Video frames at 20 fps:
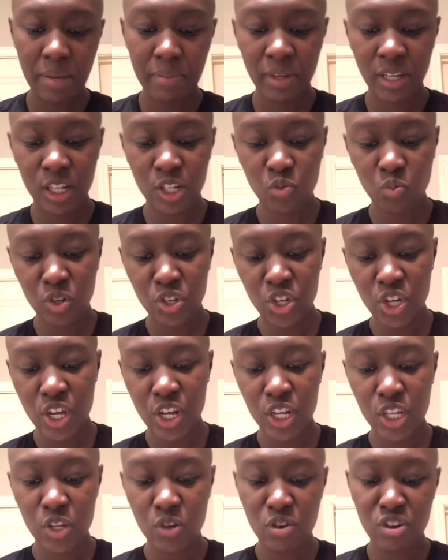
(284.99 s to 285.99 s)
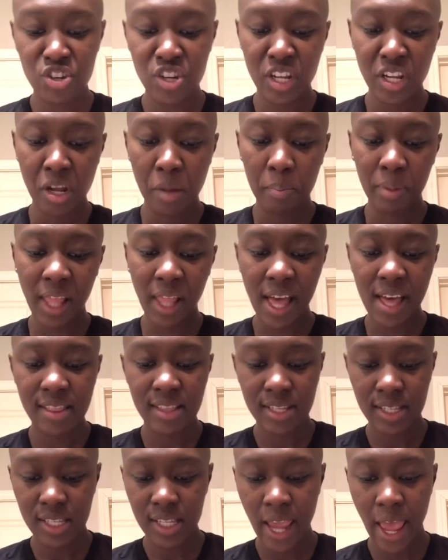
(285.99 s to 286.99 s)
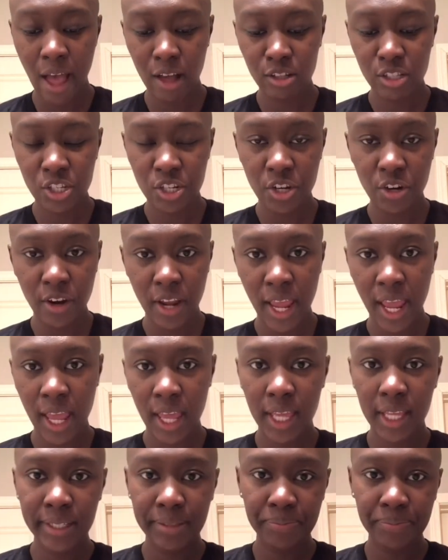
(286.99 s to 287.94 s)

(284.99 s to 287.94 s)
because what you're going to do is you're going to apply this towel to your head,